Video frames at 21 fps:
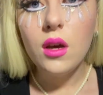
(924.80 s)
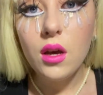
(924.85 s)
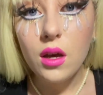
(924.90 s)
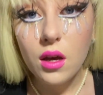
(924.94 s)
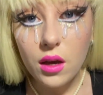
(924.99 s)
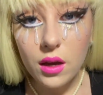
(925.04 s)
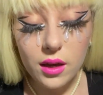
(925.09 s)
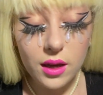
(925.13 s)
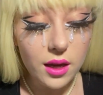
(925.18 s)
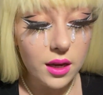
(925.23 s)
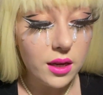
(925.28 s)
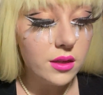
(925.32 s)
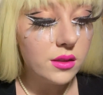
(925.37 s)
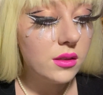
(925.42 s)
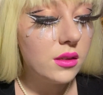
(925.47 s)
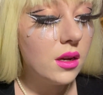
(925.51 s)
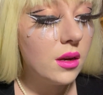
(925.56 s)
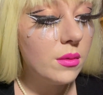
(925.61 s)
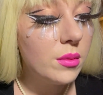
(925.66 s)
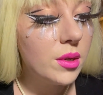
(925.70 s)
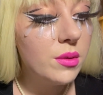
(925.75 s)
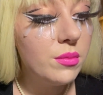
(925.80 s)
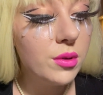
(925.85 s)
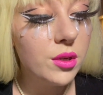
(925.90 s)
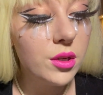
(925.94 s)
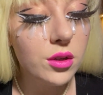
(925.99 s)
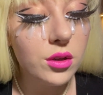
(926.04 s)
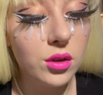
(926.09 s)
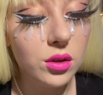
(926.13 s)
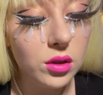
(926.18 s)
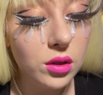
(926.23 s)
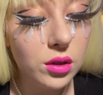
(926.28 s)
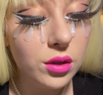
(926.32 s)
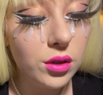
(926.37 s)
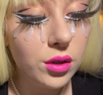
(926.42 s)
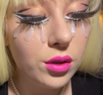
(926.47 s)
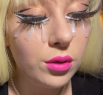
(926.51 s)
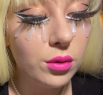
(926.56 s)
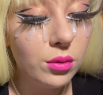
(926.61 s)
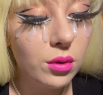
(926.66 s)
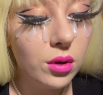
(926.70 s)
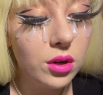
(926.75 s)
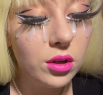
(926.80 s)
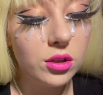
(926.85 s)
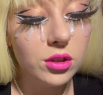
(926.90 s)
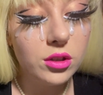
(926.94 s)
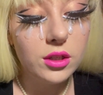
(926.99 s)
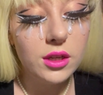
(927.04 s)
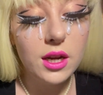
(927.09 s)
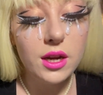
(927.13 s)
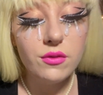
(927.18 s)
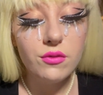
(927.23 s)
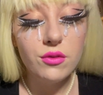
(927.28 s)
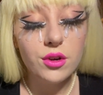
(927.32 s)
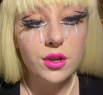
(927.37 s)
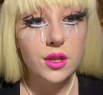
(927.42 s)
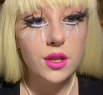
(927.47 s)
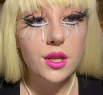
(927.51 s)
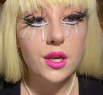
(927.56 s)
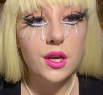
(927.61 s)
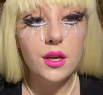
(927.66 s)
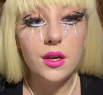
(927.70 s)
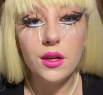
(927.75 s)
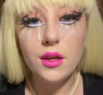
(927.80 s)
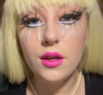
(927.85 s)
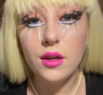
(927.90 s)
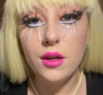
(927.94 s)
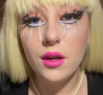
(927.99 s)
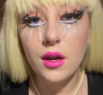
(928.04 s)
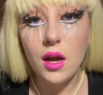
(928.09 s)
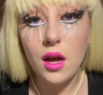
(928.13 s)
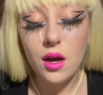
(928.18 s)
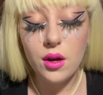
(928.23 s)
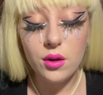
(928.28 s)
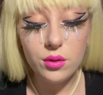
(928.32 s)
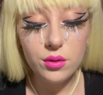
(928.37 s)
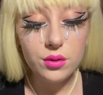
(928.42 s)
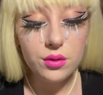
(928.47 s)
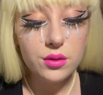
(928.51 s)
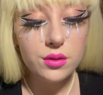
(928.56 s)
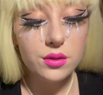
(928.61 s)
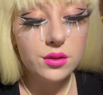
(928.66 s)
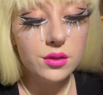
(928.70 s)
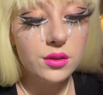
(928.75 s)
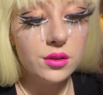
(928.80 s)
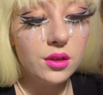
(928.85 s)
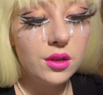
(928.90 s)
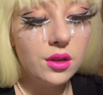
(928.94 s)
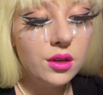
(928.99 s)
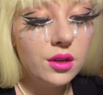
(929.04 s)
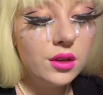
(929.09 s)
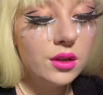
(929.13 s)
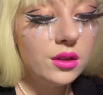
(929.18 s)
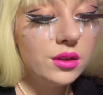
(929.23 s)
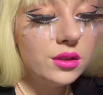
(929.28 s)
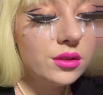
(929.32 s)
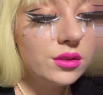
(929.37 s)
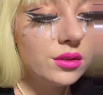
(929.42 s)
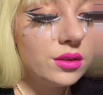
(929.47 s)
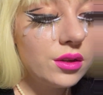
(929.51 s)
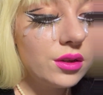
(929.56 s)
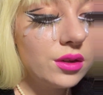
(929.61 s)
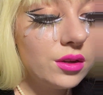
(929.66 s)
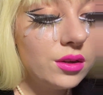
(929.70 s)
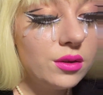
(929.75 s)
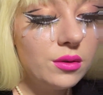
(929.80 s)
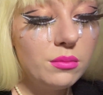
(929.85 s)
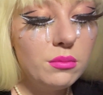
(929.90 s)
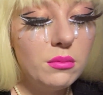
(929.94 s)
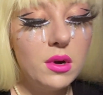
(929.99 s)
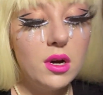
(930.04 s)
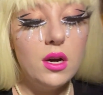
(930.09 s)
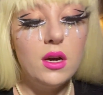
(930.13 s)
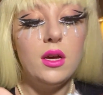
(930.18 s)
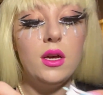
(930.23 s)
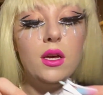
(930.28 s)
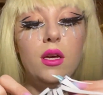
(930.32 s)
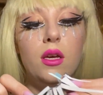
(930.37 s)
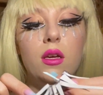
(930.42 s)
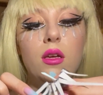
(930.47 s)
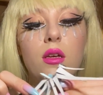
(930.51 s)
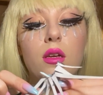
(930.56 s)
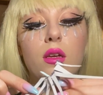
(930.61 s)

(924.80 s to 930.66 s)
Okay, so now I'm going to put glue on everything else. So my